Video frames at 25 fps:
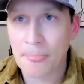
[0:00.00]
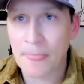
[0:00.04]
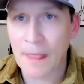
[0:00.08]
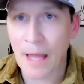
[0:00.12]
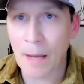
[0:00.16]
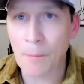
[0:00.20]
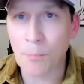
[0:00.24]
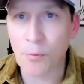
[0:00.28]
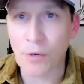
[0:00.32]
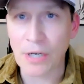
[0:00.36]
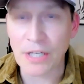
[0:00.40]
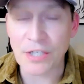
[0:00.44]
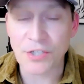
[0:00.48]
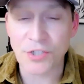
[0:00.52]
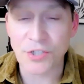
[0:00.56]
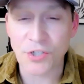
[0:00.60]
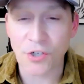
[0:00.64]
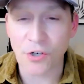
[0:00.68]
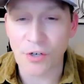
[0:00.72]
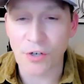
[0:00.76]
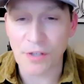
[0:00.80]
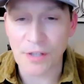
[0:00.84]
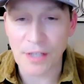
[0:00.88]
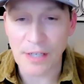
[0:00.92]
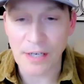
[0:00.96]
I'm pretty
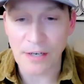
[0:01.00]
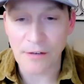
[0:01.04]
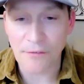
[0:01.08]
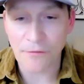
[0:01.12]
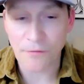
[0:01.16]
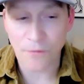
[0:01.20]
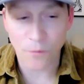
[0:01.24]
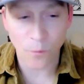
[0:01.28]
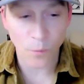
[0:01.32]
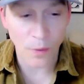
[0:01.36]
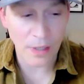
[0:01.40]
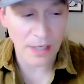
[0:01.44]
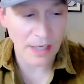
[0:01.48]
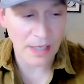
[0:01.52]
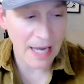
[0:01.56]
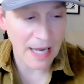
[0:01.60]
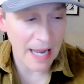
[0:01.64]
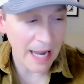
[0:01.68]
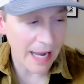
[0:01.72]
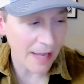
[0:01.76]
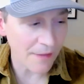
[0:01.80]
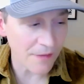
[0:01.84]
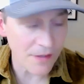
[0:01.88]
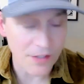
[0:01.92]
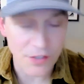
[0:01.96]
certain that if we had
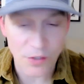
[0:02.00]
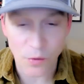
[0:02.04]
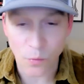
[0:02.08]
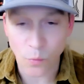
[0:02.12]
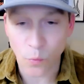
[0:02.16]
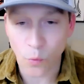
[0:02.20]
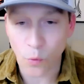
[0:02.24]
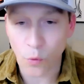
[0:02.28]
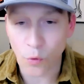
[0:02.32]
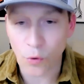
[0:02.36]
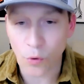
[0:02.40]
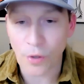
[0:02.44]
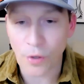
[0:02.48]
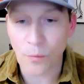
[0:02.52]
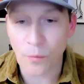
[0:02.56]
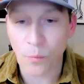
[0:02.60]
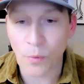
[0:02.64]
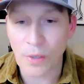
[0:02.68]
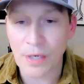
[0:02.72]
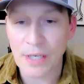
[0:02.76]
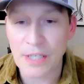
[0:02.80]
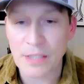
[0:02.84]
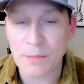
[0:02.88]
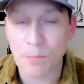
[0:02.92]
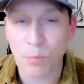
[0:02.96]
had this award
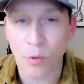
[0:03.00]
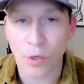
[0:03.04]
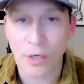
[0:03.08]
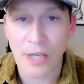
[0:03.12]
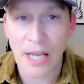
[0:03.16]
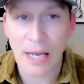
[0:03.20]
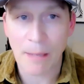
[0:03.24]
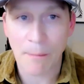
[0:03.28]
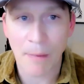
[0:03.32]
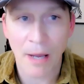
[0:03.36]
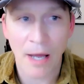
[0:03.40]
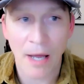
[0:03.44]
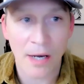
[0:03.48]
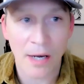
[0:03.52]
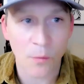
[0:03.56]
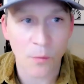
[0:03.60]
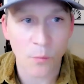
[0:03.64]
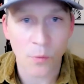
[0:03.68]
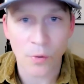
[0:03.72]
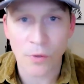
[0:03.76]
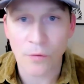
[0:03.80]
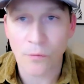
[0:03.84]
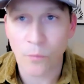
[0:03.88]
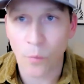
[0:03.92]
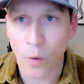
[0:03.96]
when his book came out, it
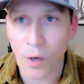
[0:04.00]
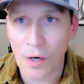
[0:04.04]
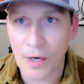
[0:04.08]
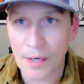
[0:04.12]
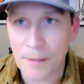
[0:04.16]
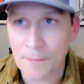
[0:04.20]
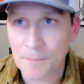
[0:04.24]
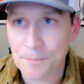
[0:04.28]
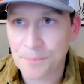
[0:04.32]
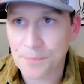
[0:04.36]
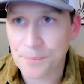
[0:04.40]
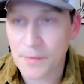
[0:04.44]
would have won it.